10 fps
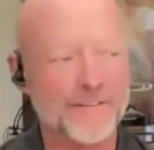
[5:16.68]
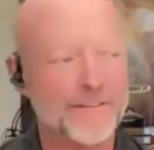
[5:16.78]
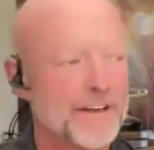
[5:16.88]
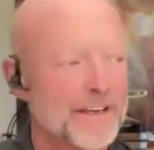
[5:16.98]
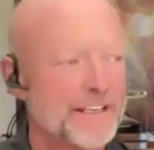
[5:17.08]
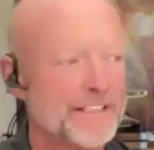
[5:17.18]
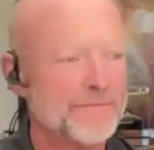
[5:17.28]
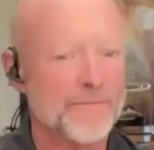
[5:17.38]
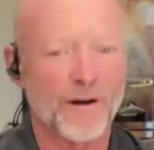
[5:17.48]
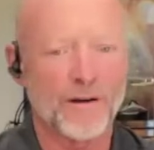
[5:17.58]
Now, is,
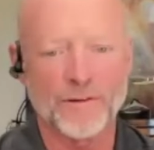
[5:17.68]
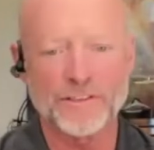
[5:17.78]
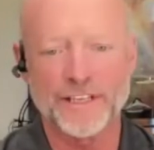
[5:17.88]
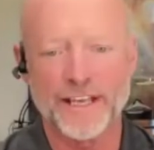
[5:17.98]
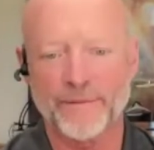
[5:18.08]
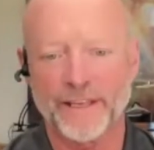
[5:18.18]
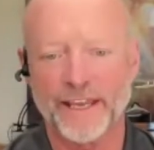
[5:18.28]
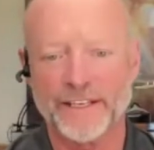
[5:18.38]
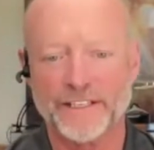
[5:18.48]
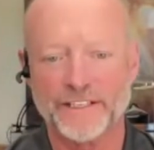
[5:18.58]
are most of the
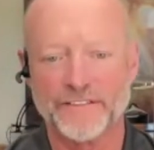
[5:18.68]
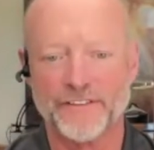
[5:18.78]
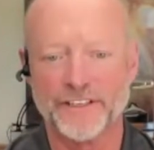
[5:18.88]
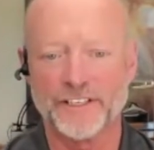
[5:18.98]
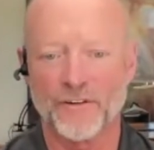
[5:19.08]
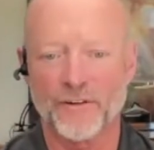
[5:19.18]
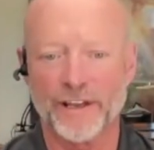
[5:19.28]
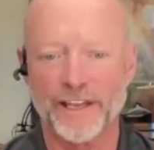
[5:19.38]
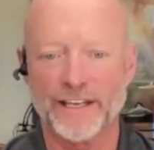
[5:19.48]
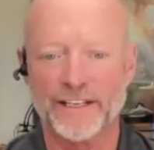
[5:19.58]
applications vision
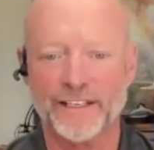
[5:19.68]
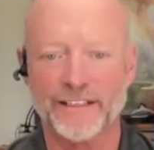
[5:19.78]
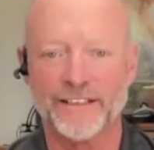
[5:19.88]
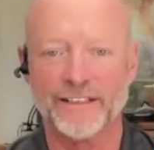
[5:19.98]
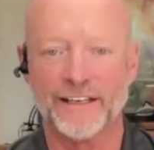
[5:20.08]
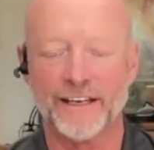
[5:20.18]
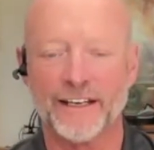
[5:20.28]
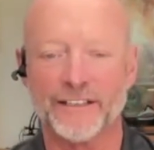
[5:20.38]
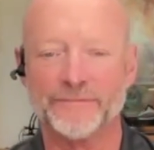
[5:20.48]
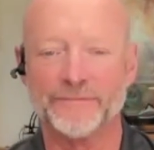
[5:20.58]
oriented,
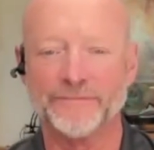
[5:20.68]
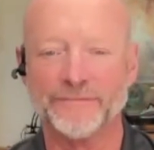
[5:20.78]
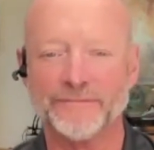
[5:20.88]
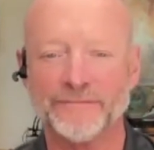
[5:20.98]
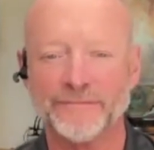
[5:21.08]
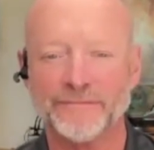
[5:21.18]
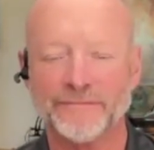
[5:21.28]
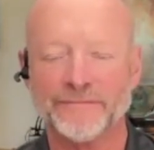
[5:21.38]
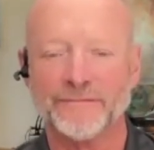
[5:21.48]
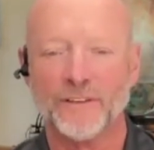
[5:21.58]
um,
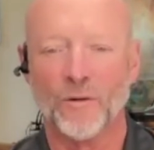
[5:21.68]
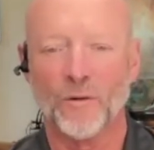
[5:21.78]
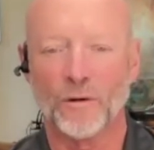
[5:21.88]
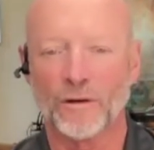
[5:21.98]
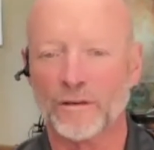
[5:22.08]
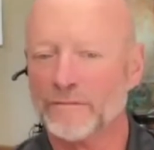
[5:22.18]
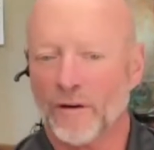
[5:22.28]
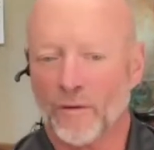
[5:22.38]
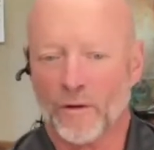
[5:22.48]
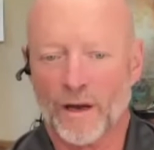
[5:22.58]
or
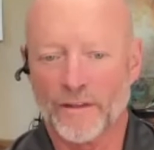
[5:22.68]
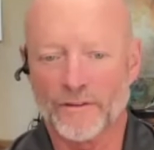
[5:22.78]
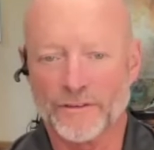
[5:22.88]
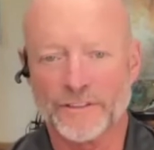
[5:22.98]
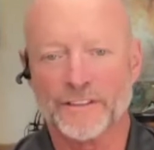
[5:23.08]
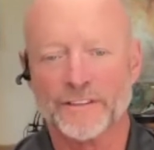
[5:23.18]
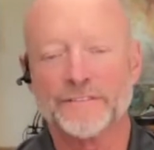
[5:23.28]
or others?